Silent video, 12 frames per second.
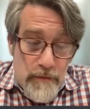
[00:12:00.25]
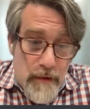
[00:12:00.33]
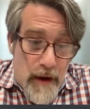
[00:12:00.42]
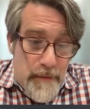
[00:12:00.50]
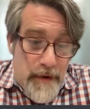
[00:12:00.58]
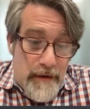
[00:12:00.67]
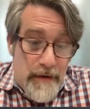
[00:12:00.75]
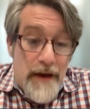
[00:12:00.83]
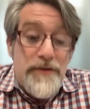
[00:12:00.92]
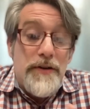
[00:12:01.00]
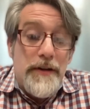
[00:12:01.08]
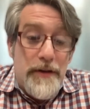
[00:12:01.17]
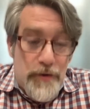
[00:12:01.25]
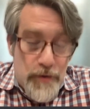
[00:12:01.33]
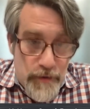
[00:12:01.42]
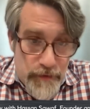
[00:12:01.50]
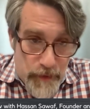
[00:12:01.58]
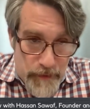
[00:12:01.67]
I mean, naturally
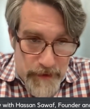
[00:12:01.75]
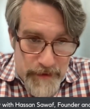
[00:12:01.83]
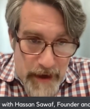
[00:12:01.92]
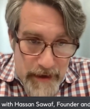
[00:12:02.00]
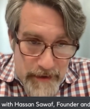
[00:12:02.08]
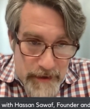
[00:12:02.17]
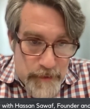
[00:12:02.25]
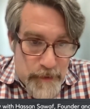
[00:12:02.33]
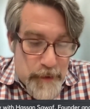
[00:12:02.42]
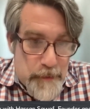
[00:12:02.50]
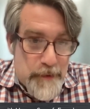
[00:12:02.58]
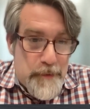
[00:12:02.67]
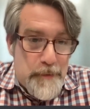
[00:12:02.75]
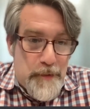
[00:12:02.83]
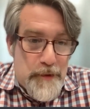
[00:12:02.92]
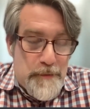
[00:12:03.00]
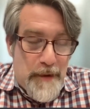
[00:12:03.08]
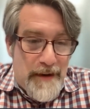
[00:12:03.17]
do from the scientist
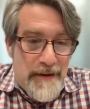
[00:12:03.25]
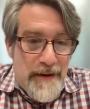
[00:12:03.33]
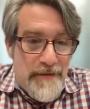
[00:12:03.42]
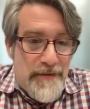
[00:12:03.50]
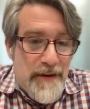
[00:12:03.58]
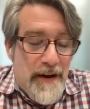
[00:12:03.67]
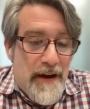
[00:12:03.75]
perspective,